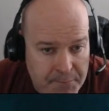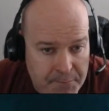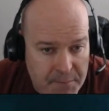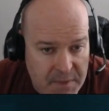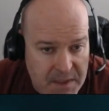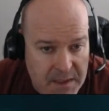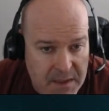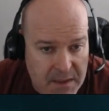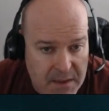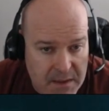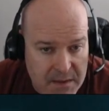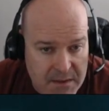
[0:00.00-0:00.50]

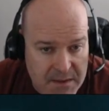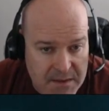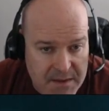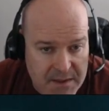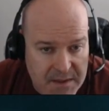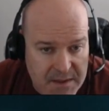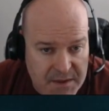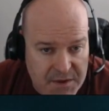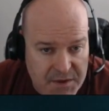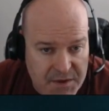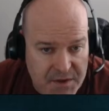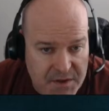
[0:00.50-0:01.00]
because
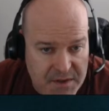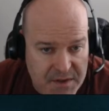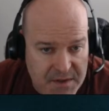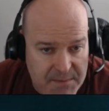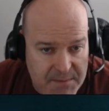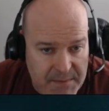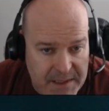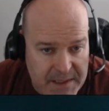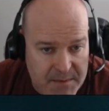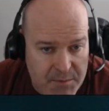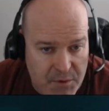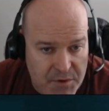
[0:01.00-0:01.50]
it just
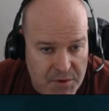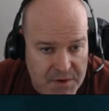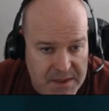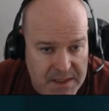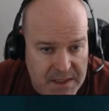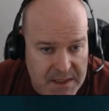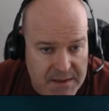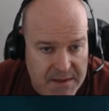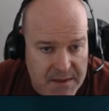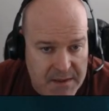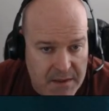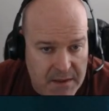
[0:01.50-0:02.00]
makes more
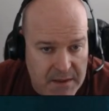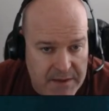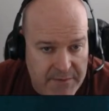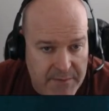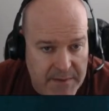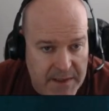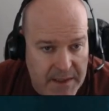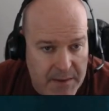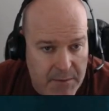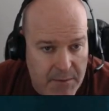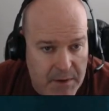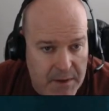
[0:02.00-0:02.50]
sense to leave them
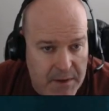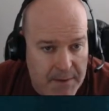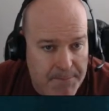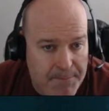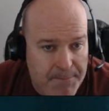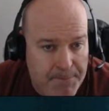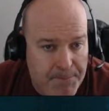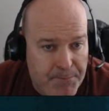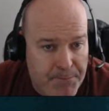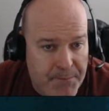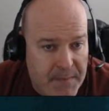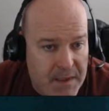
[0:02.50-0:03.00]
that way.
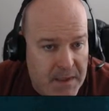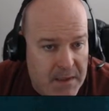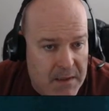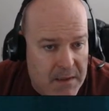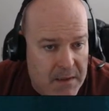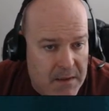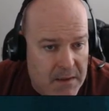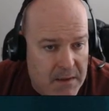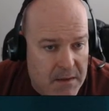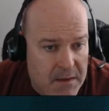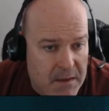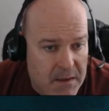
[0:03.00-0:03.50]

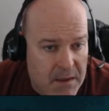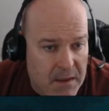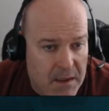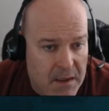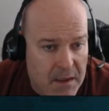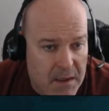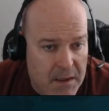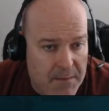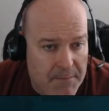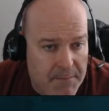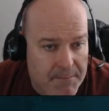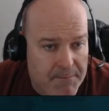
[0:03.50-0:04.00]

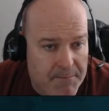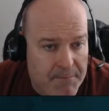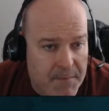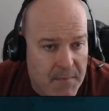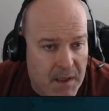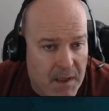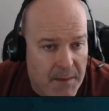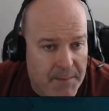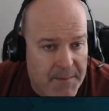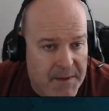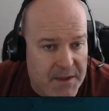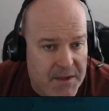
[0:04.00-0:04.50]
I'm
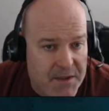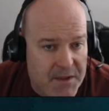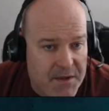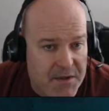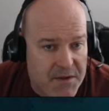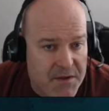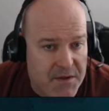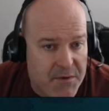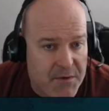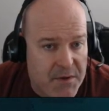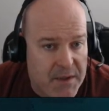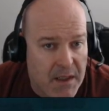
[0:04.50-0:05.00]
going to
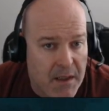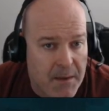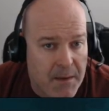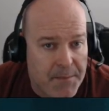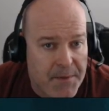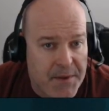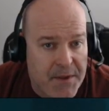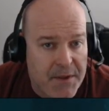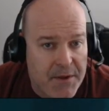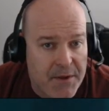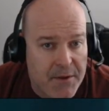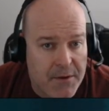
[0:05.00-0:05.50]
do it up
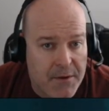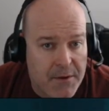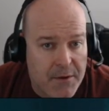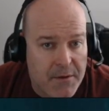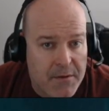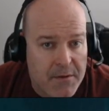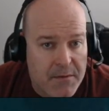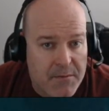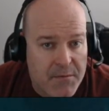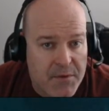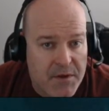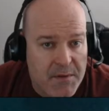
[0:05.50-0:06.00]

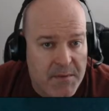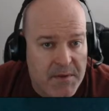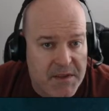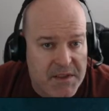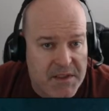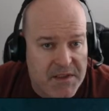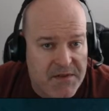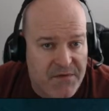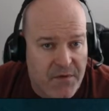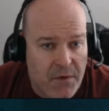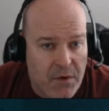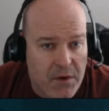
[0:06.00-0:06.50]
here, pretty
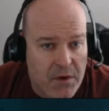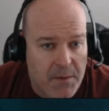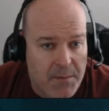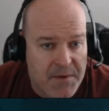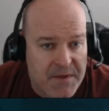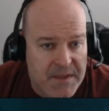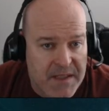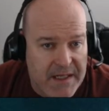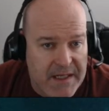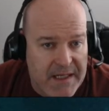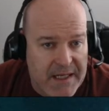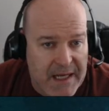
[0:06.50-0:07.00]
much as far up
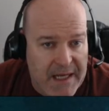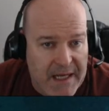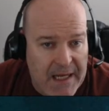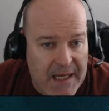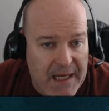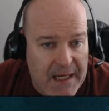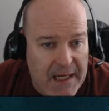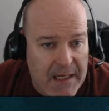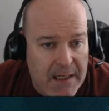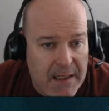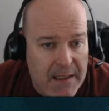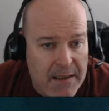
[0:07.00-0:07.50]
as I
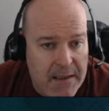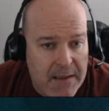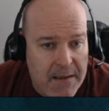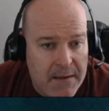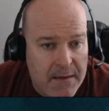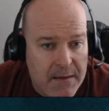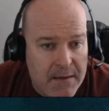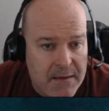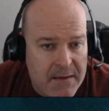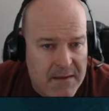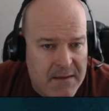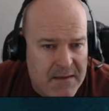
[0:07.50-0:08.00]
can.
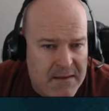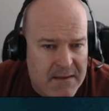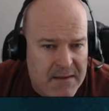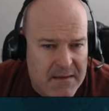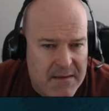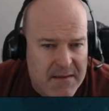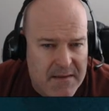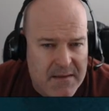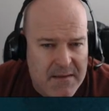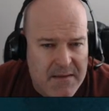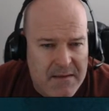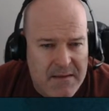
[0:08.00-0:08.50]

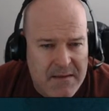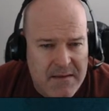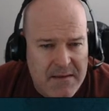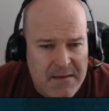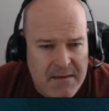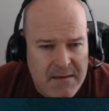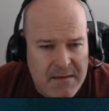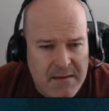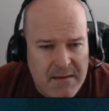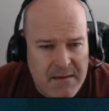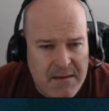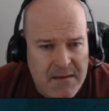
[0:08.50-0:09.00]

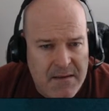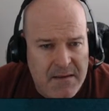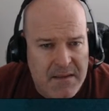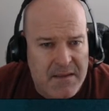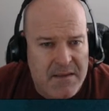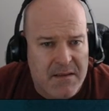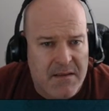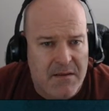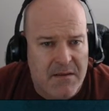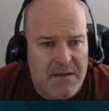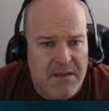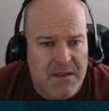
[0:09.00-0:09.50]

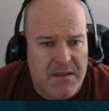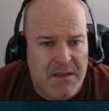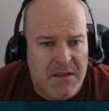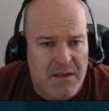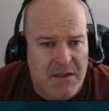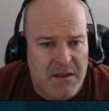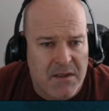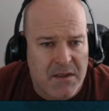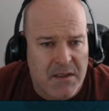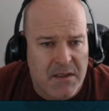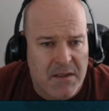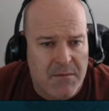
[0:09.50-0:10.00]
This looks
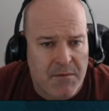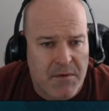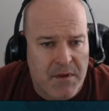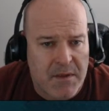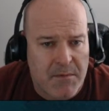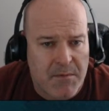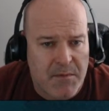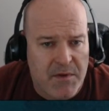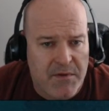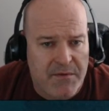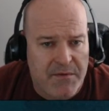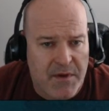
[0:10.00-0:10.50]
good. We're
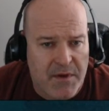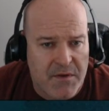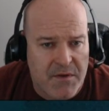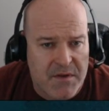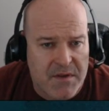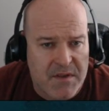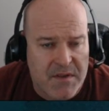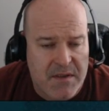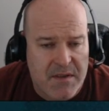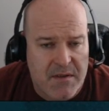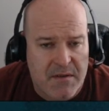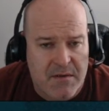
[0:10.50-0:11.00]
going to move
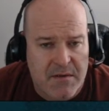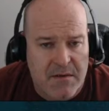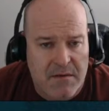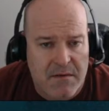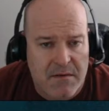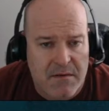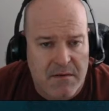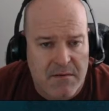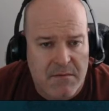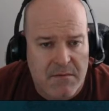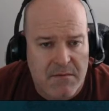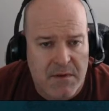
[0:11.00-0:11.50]
those.
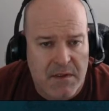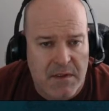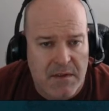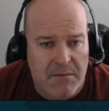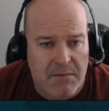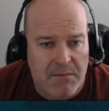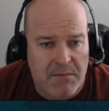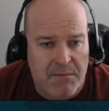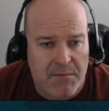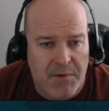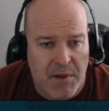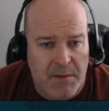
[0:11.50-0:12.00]

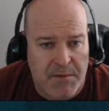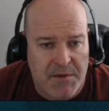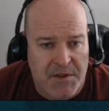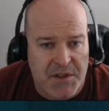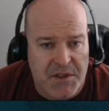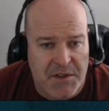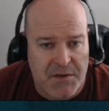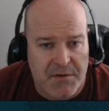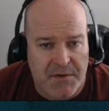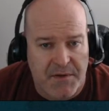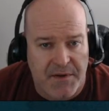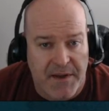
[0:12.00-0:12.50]
Really, probably
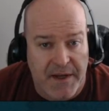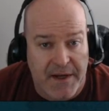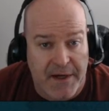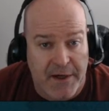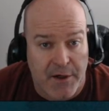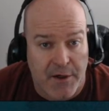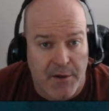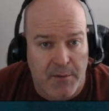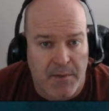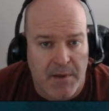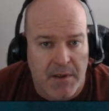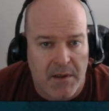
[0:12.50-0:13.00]
should do it
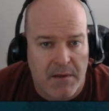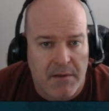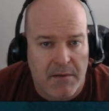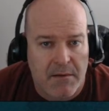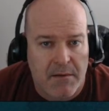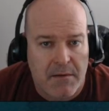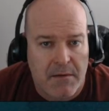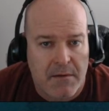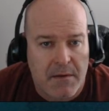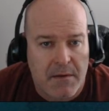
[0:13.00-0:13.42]
there, but